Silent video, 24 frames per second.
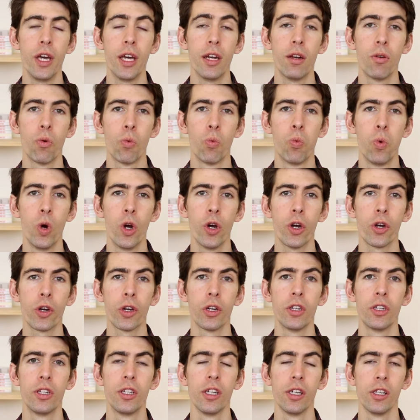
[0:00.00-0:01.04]
then
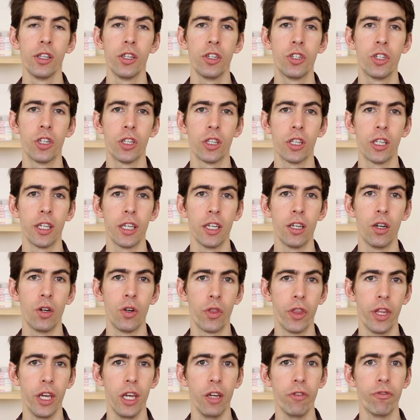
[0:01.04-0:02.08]
work diligently
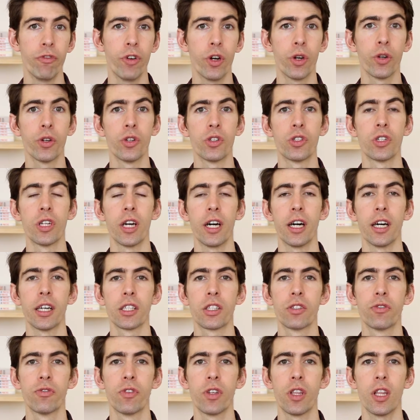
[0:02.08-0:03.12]
on their focus
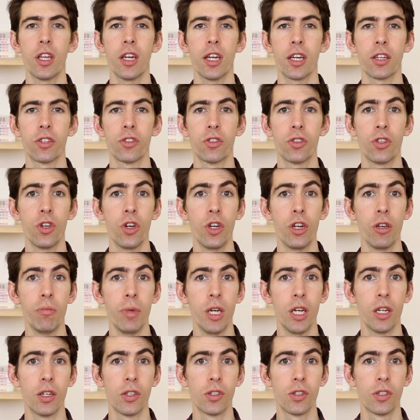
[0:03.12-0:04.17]
tasks for the next 30
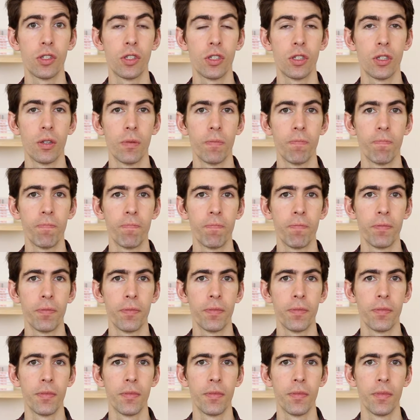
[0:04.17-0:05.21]
minutes,
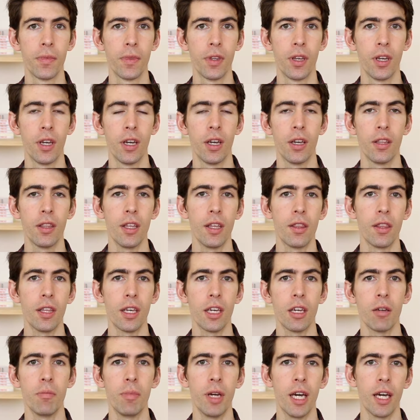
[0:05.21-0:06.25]
then
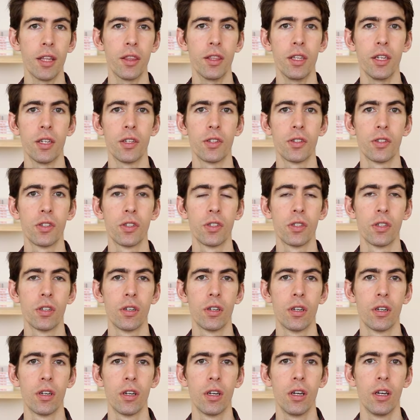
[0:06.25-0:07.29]
think about this.
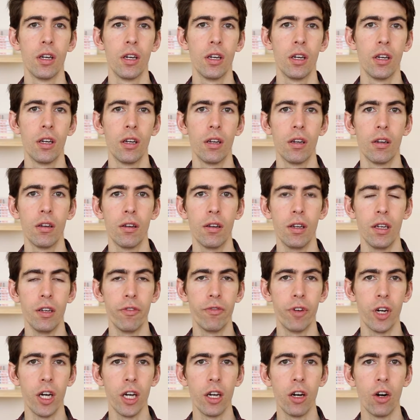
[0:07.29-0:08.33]

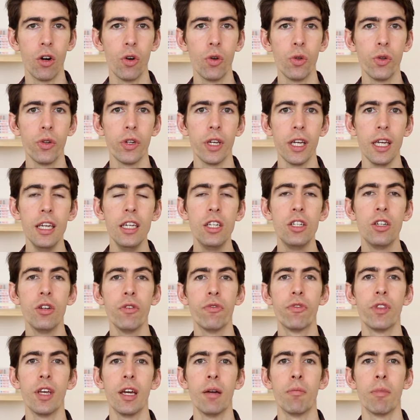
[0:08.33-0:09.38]
If I hold each
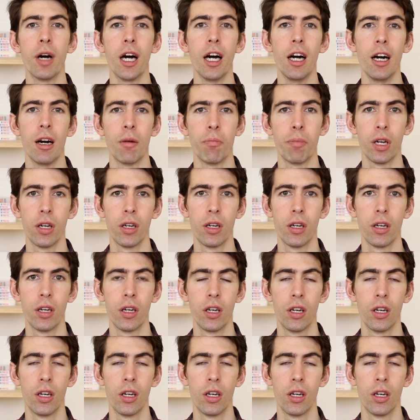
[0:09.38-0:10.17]
of them up